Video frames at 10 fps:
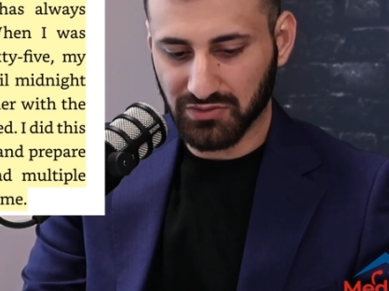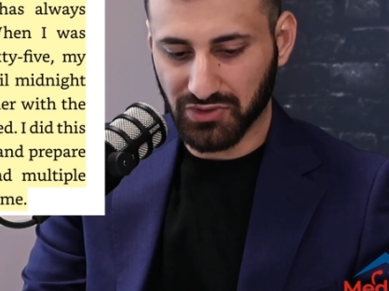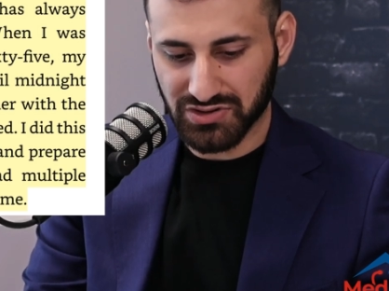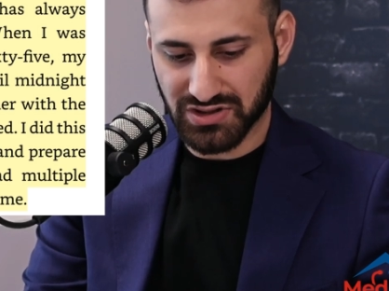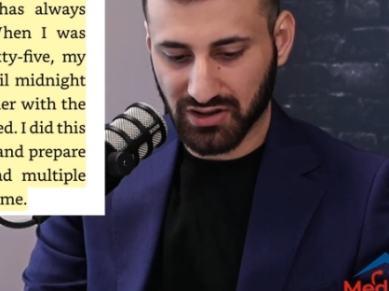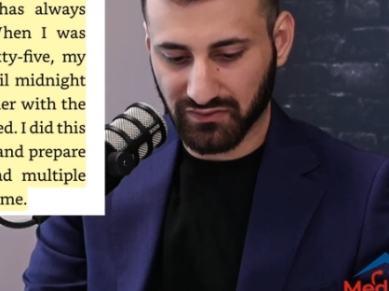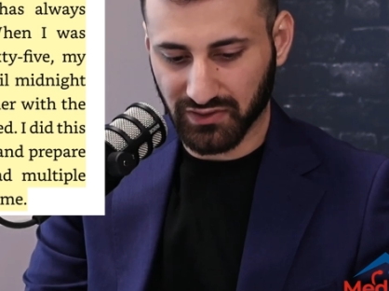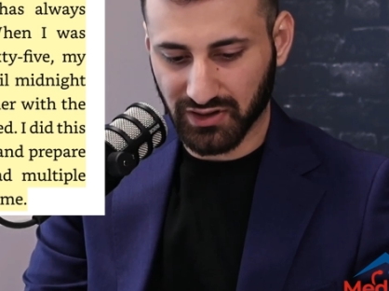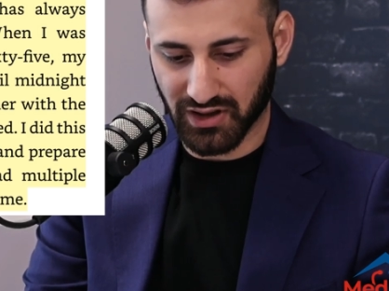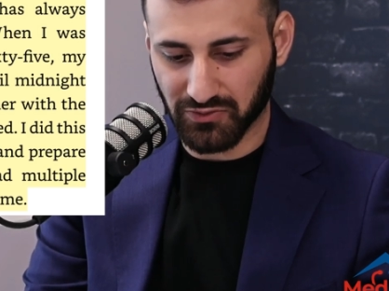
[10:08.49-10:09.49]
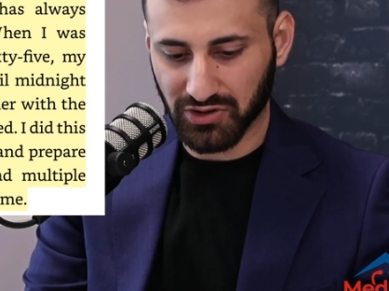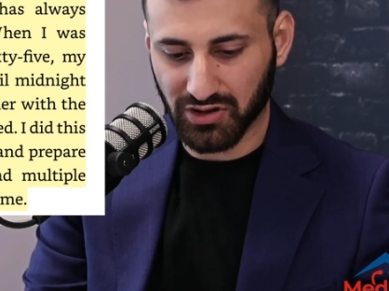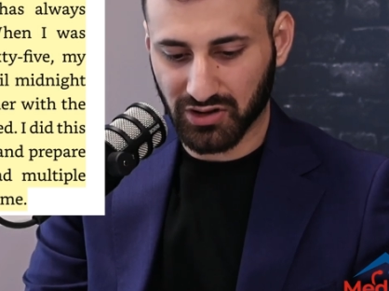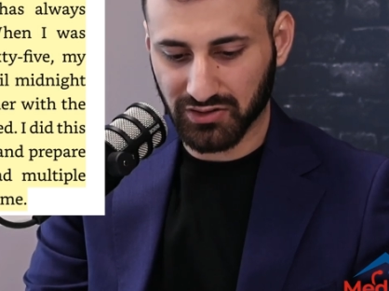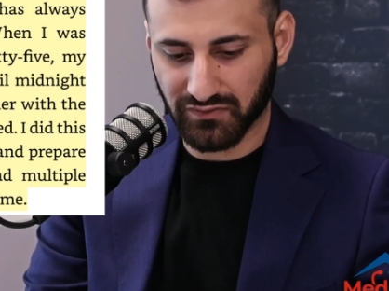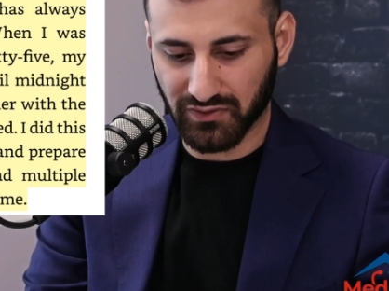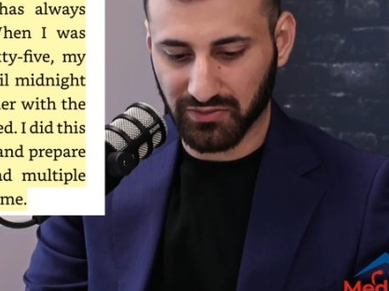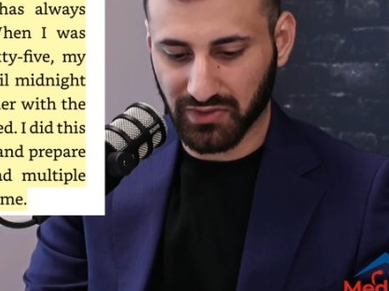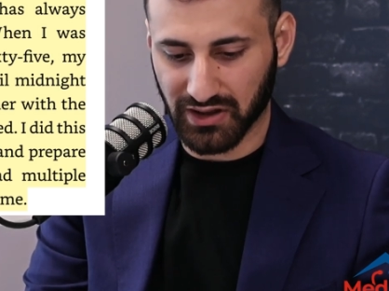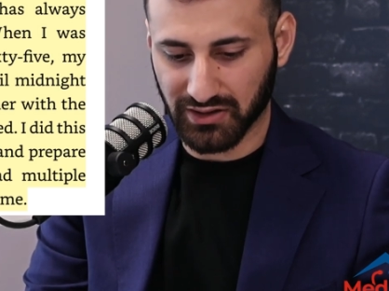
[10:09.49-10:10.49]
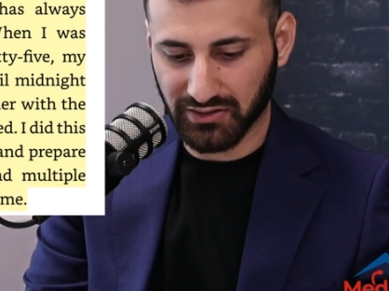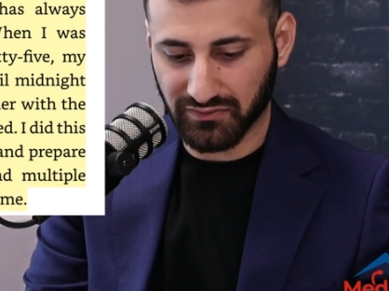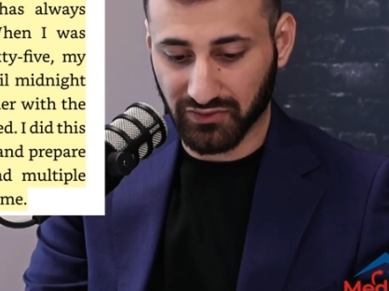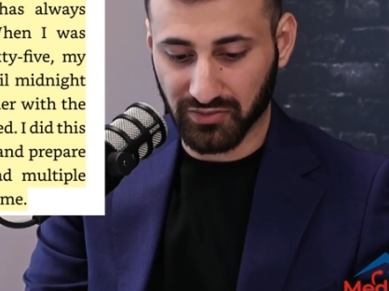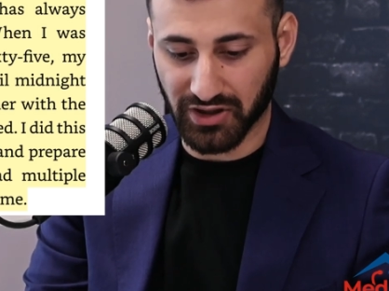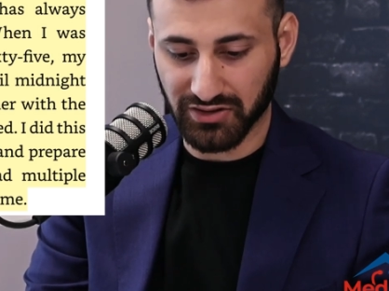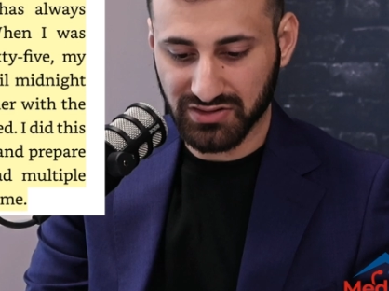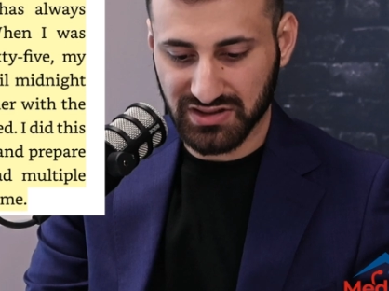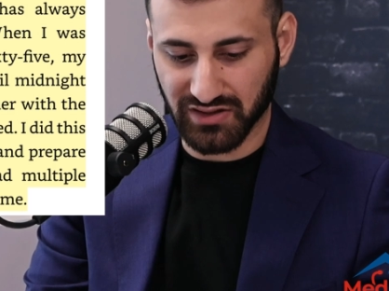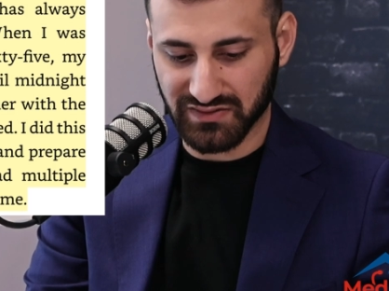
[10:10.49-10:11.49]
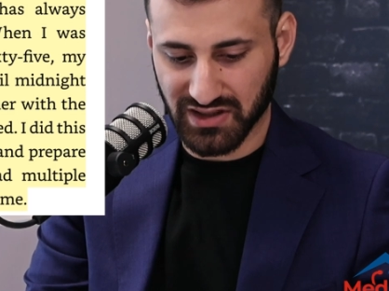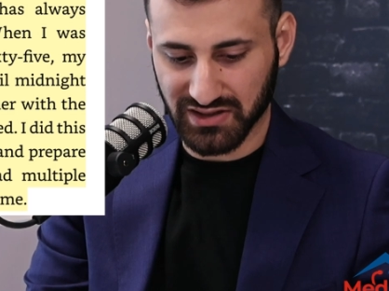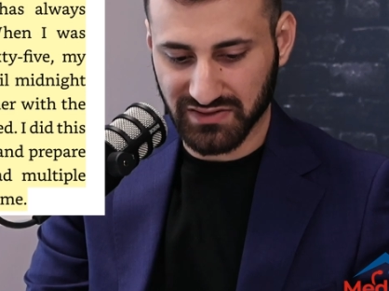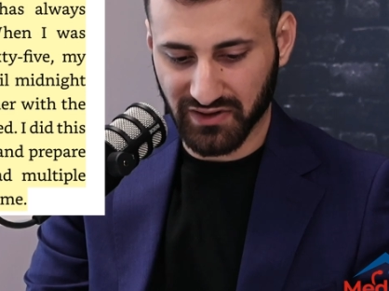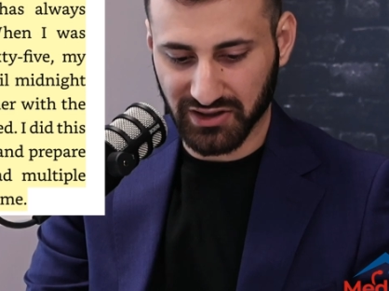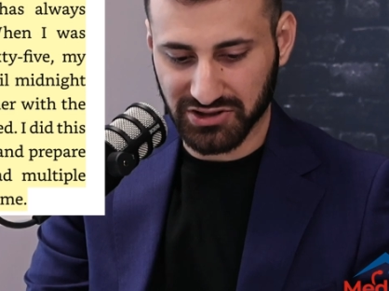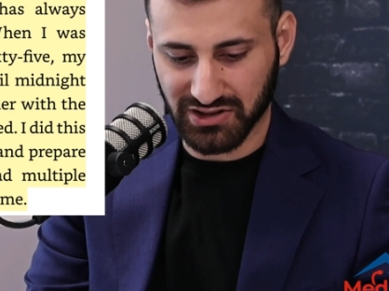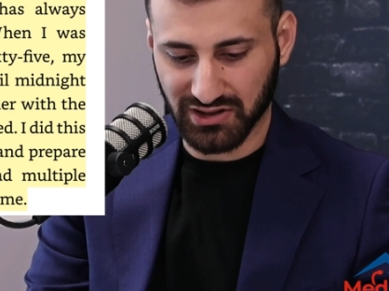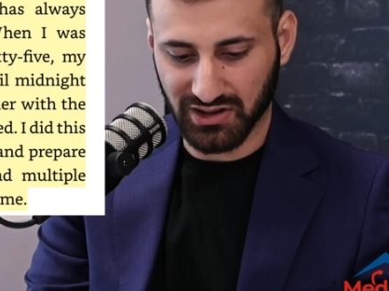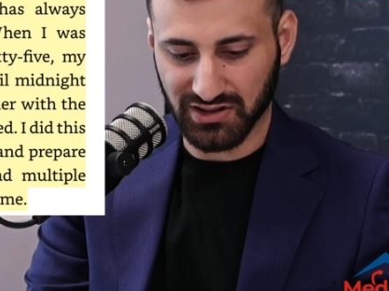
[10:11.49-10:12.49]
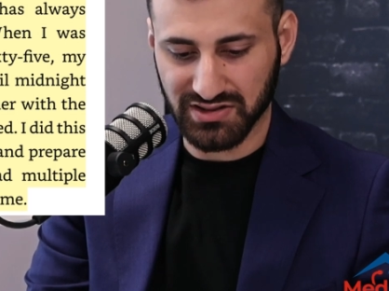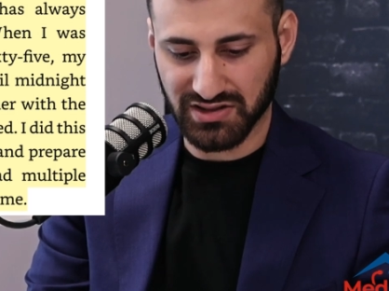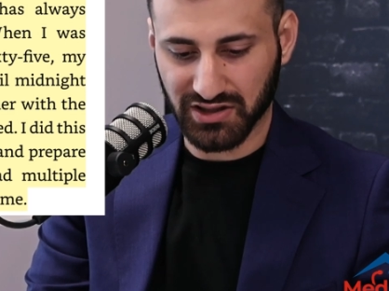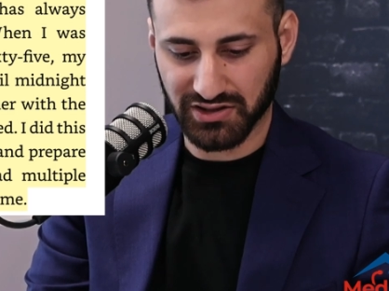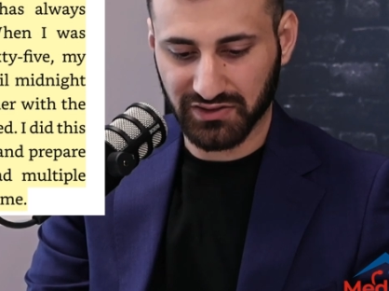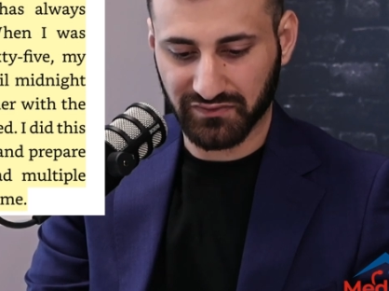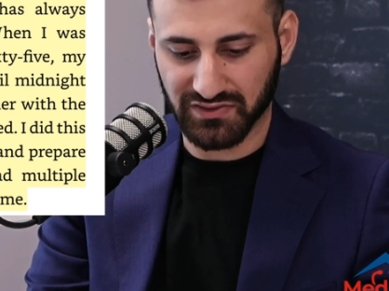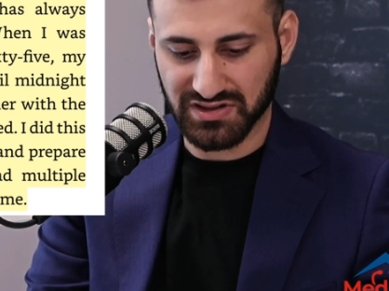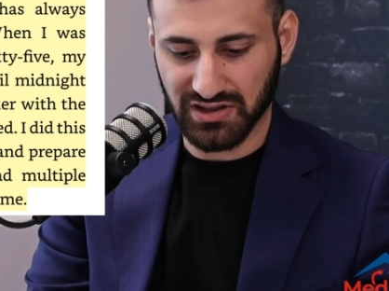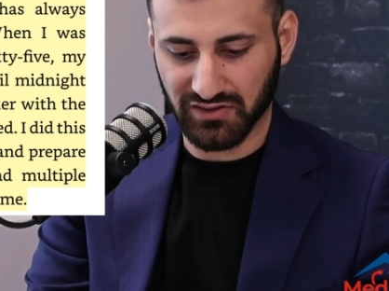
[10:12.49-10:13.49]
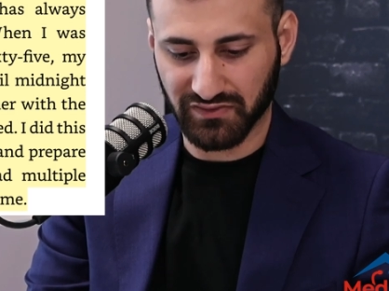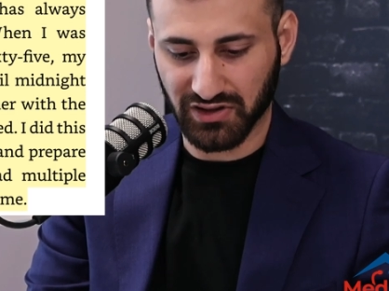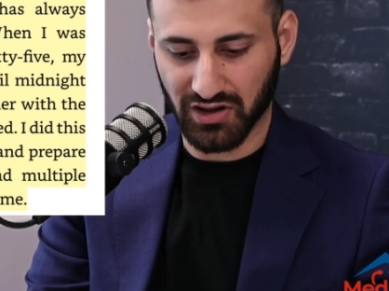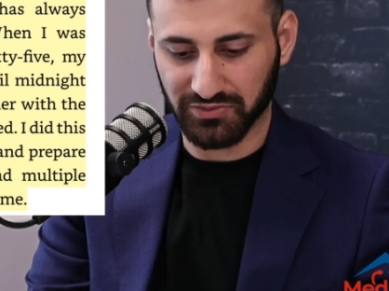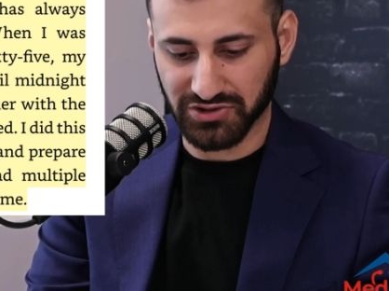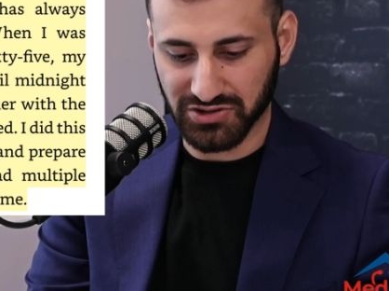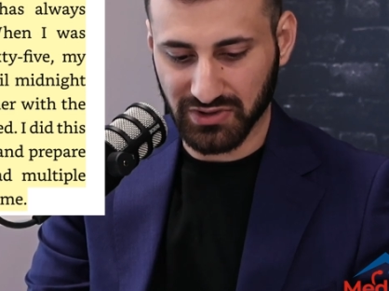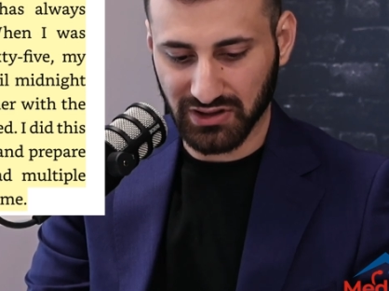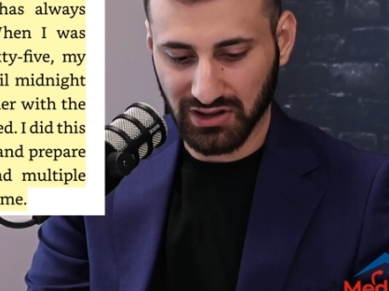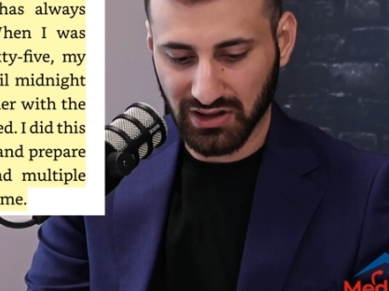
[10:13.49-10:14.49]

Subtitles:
Most often, I work hard for my own self-satisfaction and desire for self-accomplishment.